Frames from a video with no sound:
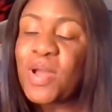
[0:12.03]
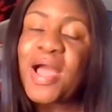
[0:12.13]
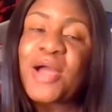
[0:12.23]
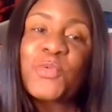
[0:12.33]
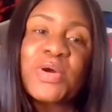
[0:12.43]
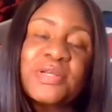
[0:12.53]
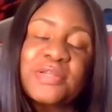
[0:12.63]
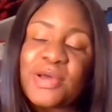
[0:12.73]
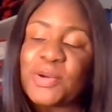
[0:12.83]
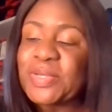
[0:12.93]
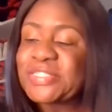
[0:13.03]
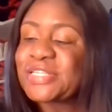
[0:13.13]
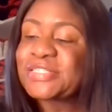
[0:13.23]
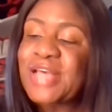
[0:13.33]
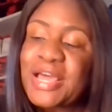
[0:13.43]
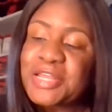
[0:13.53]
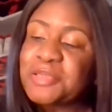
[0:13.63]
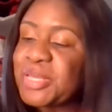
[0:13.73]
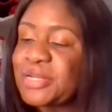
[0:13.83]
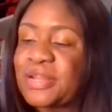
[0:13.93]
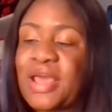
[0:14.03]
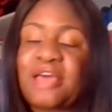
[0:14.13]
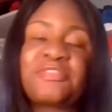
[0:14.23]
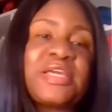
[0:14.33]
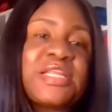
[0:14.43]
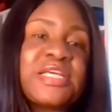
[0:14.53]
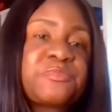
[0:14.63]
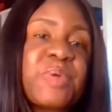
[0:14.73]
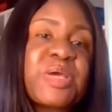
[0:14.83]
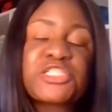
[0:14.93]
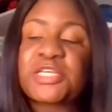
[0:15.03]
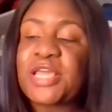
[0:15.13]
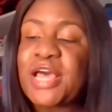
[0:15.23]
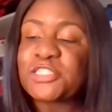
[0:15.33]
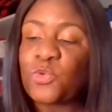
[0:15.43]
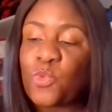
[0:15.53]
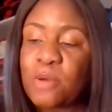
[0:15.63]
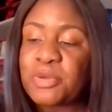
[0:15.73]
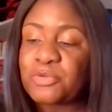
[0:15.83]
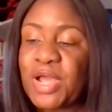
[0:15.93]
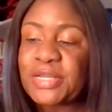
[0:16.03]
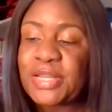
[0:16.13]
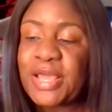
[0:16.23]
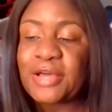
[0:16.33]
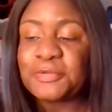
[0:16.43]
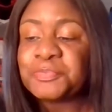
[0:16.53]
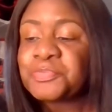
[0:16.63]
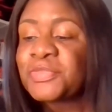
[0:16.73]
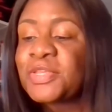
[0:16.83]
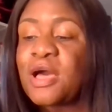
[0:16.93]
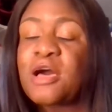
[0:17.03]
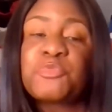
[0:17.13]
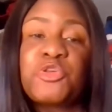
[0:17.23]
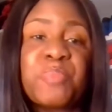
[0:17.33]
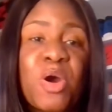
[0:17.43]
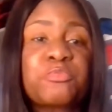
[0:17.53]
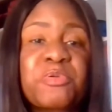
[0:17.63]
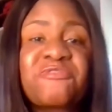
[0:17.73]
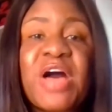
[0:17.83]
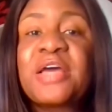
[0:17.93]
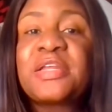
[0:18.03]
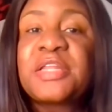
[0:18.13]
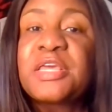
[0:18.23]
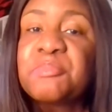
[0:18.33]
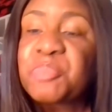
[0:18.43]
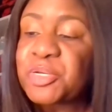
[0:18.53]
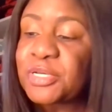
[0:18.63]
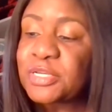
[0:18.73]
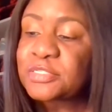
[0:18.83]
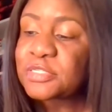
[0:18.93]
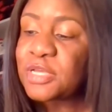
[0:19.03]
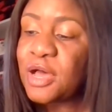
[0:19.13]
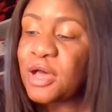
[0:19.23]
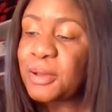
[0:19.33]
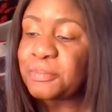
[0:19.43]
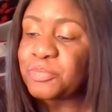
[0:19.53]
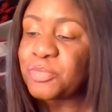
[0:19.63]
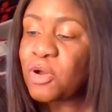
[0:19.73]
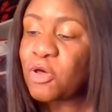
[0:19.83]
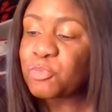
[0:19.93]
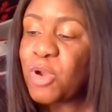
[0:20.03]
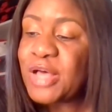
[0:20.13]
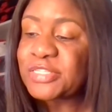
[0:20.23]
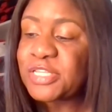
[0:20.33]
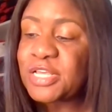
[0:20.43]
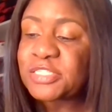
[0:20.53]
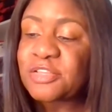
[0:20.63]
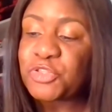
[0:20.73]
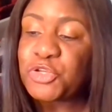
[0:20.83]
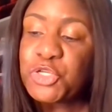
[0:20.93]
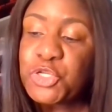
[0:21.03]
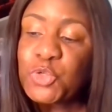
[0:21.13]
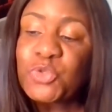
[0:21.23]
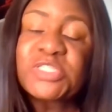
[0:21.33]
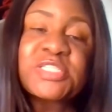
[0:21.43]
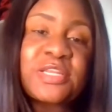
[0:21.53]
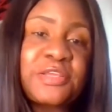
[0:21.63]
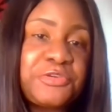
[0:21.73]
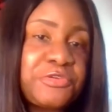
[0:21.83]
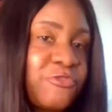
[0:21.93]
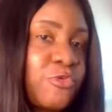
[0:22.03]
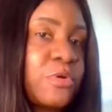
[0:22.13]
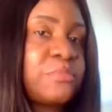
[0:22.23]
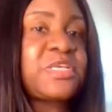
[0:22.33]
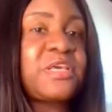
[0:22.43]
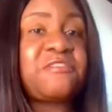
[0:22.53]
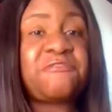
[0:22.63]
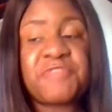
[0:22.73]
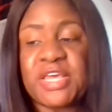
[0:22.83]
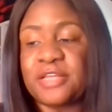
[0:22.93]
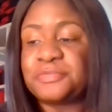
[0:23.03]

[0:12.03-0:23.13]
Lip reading: I want to know, it's exciting being an athlete, especially as a woman right now. You both provided input on the process of the new city uniforms and fit.